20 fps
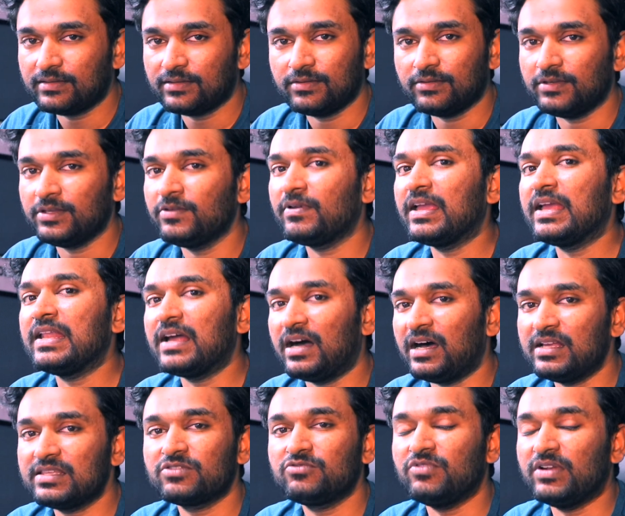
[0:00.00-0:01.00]
So you can
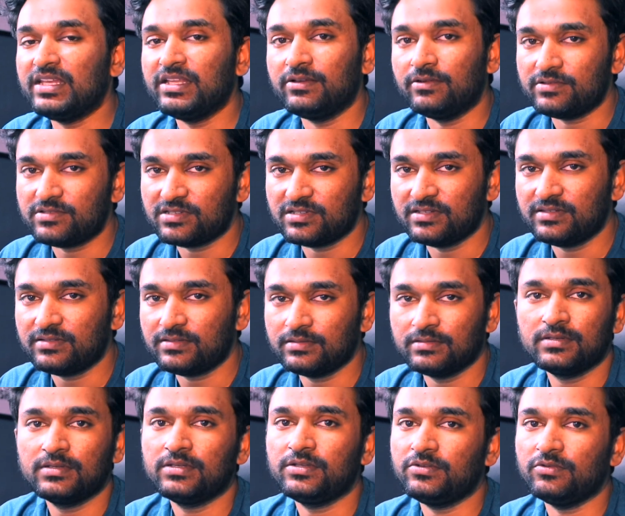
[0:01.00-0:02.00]
ask 20 questions
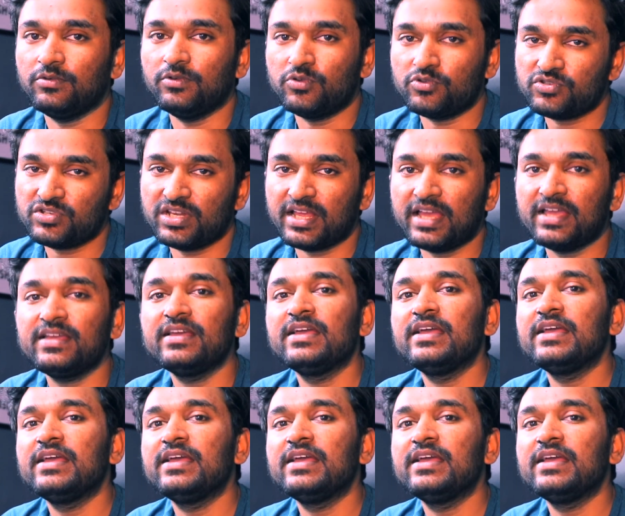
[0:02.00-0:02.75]
to Notion AI.